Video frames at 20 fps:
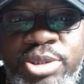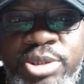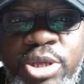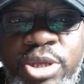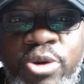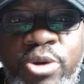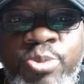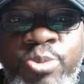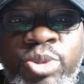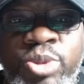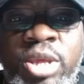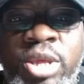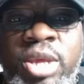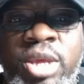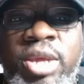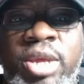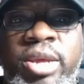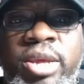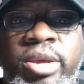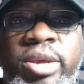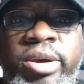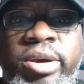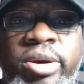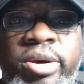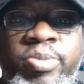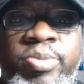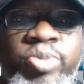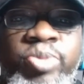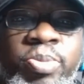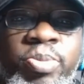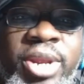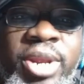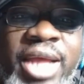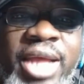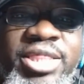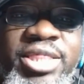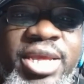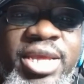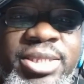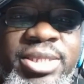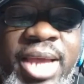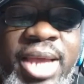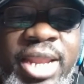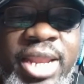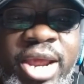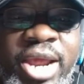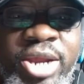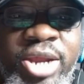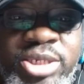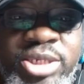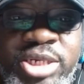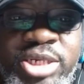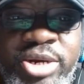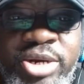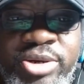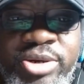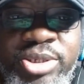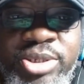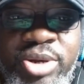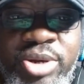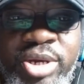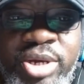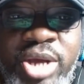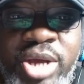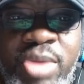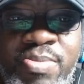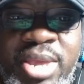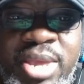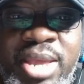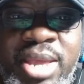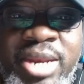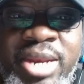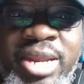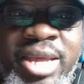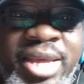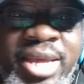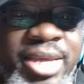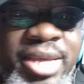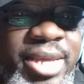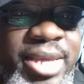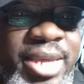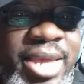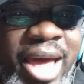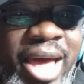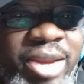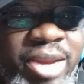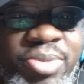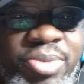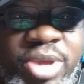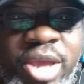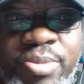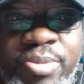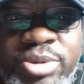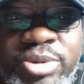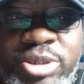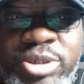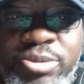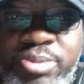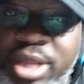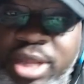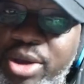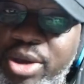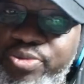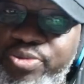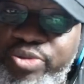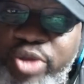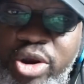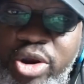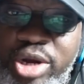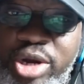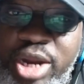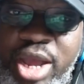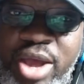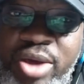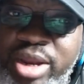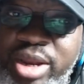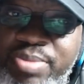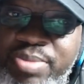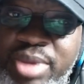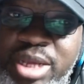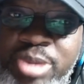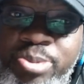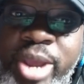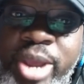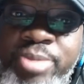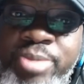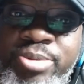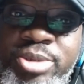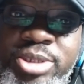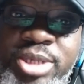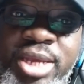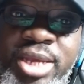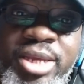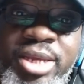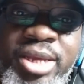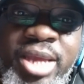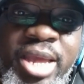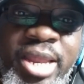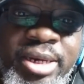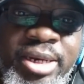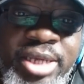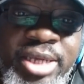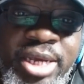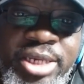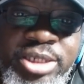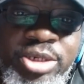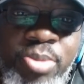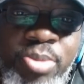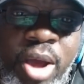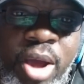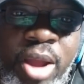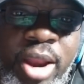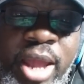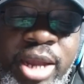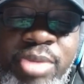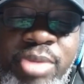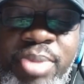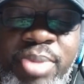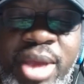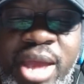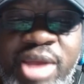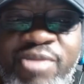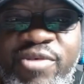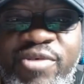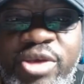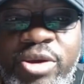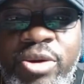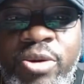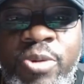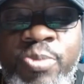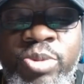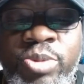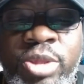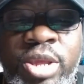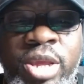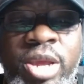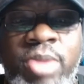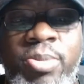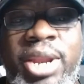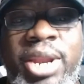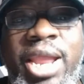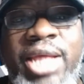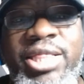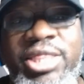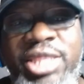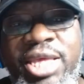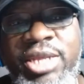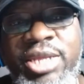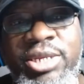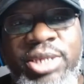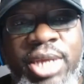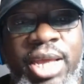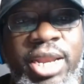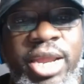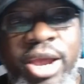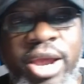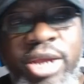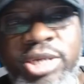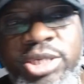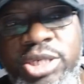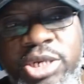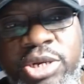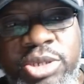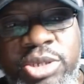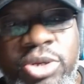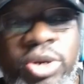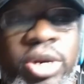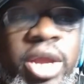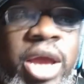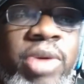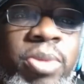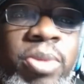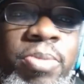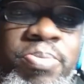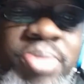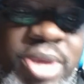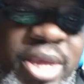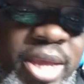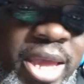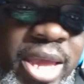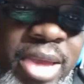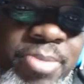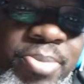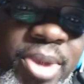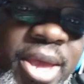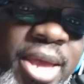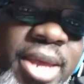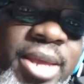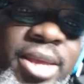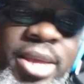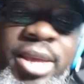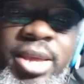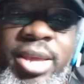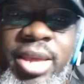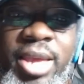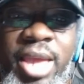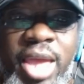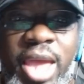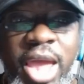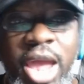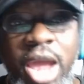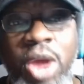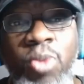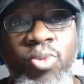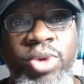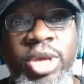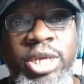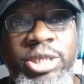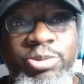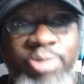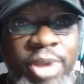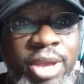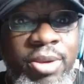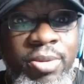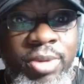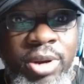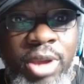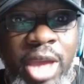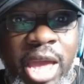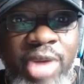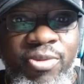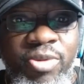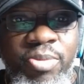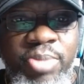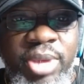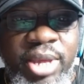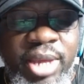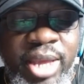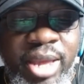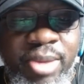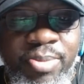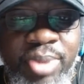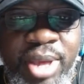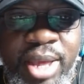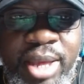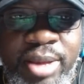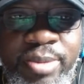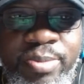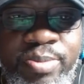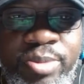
So, but I think Tyler Allgeier is going to come in. He got to be able to play on third down. That means pass protect and catch the ball out the backfield. But I think Tyler Allgeier is going to have a big impact, and we expect him to have a big impact.